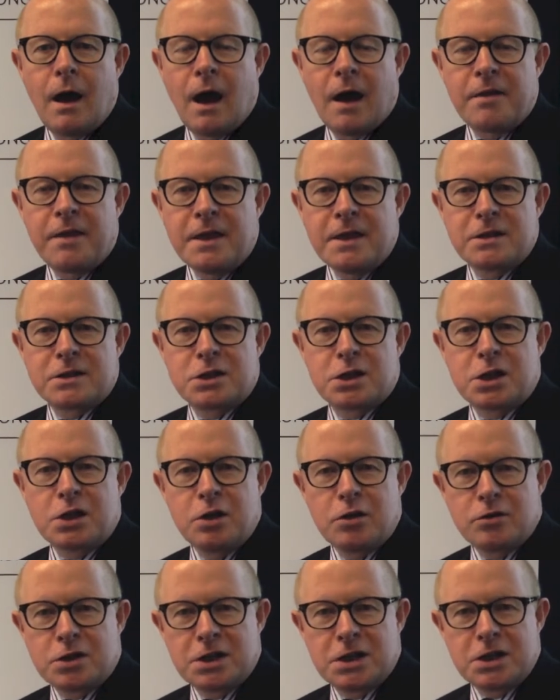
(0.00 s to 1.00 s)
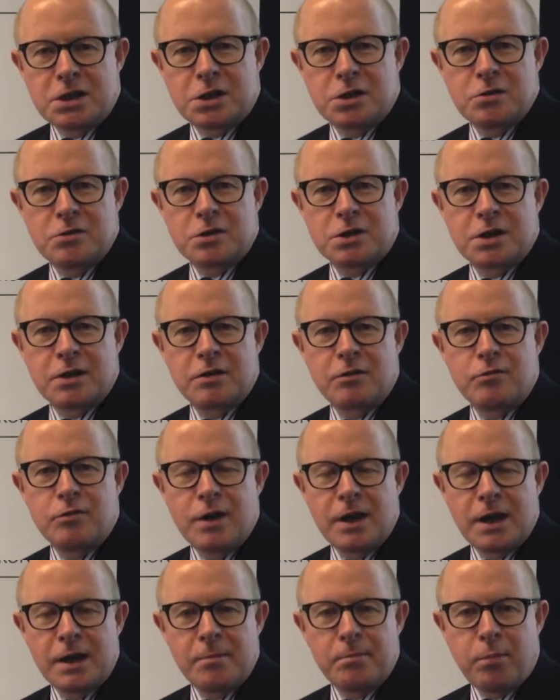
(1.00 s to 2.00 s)
I think security issues that are
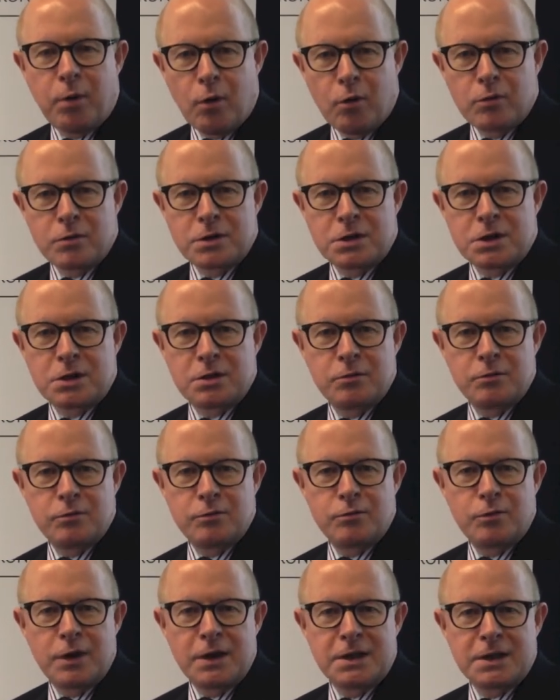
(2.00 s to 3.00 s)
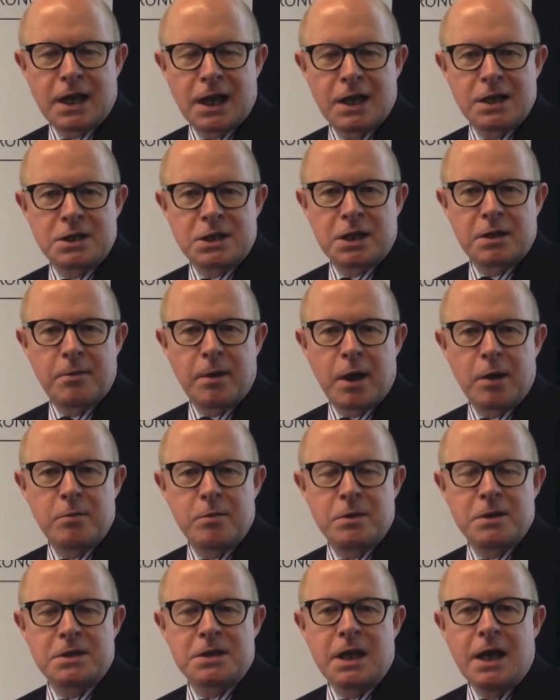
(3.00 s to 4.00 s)
really important to retailers at the
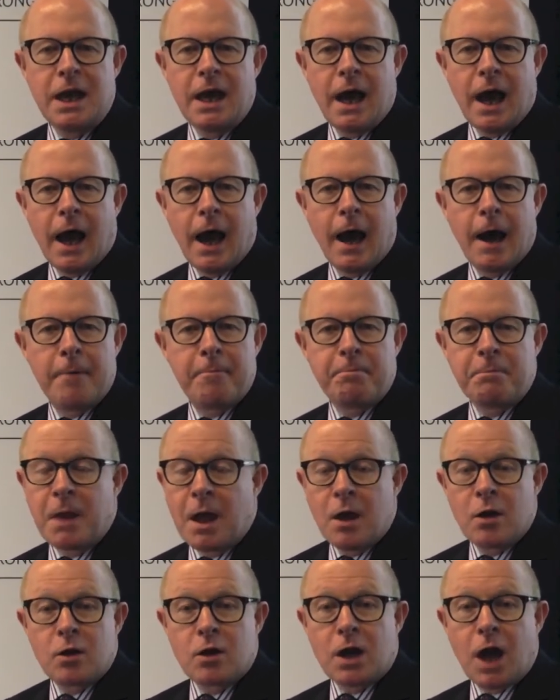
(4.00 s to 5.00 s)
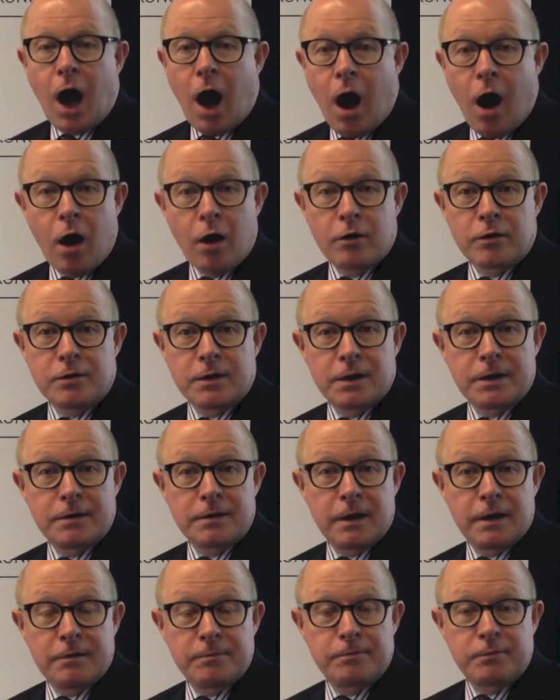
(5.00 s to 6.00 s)
moment,
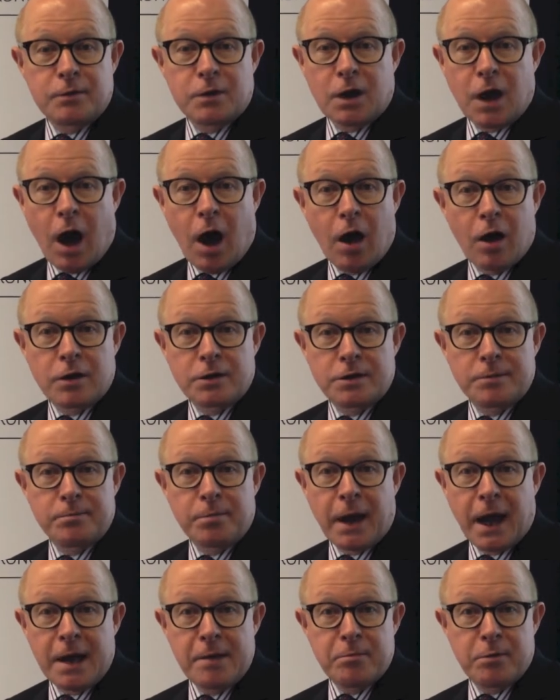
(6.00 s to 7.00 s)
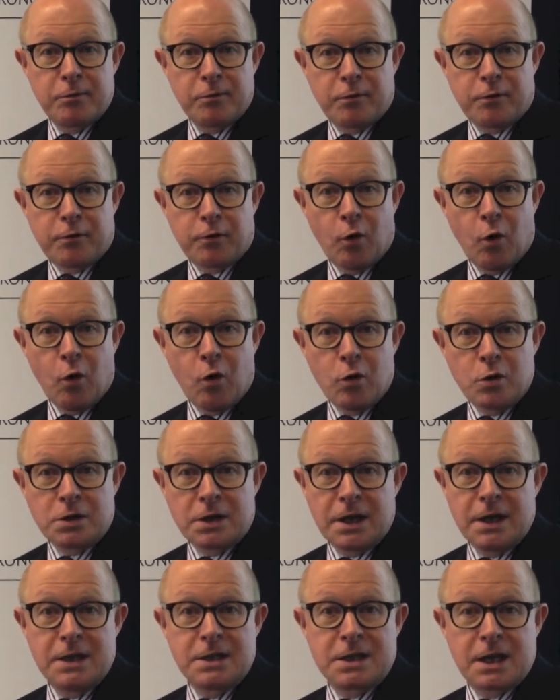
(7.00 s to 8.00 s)
card and payment
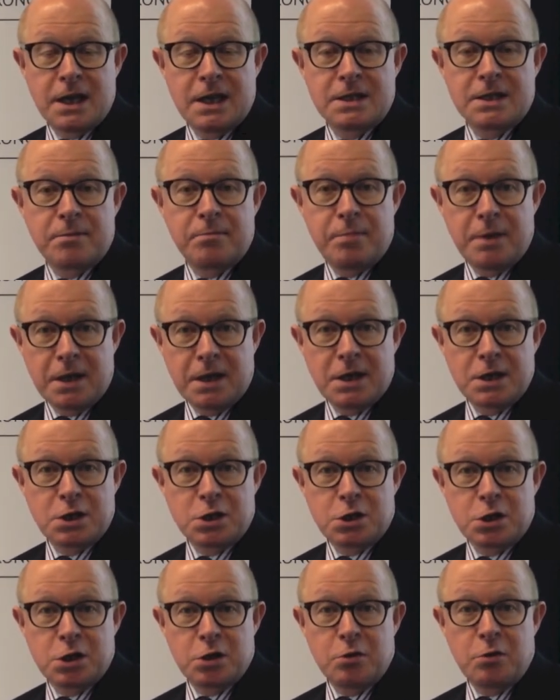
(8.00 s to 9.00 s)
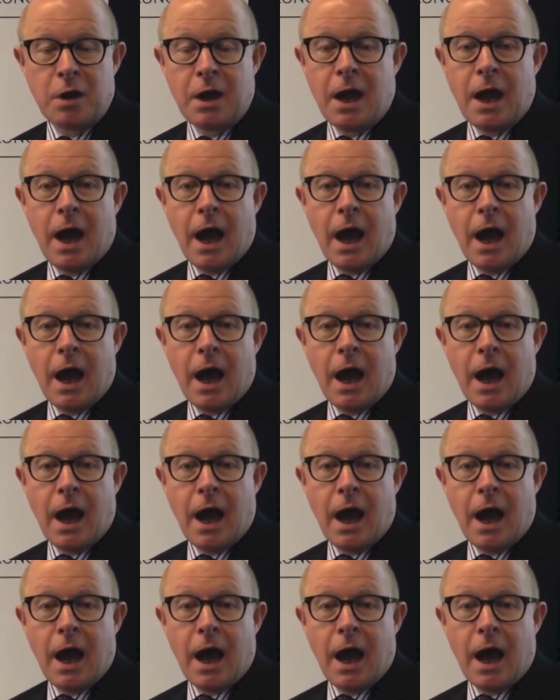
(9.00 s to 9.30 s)
fraud is a big issue.